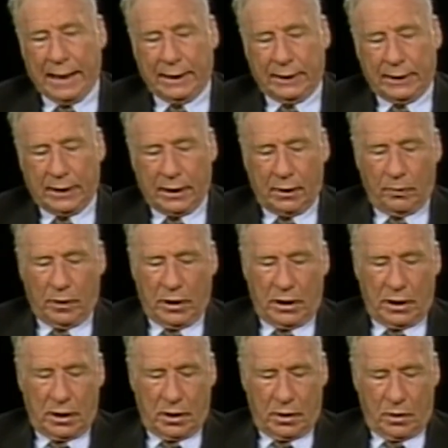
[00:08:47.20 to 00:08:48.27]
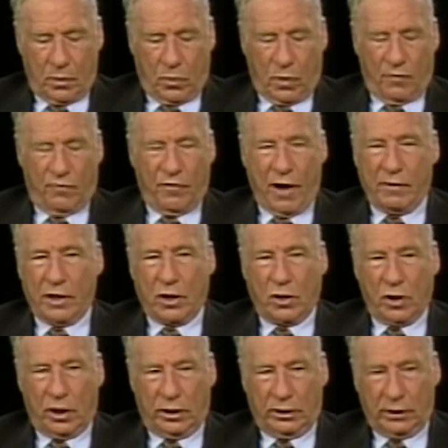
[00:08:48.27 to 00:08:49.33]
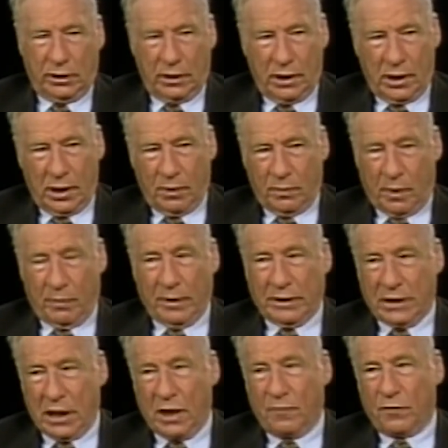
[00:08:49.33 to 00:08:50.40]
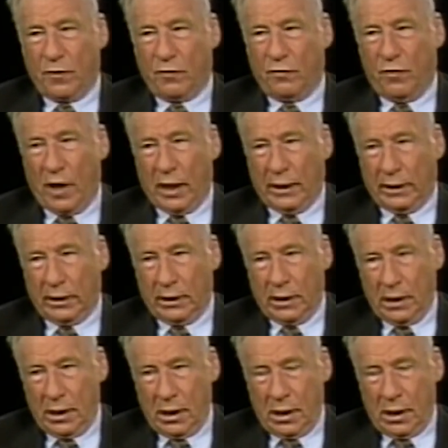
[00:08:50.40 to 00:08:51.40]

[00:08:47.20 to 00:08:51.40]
And we were very good when we did it for fun.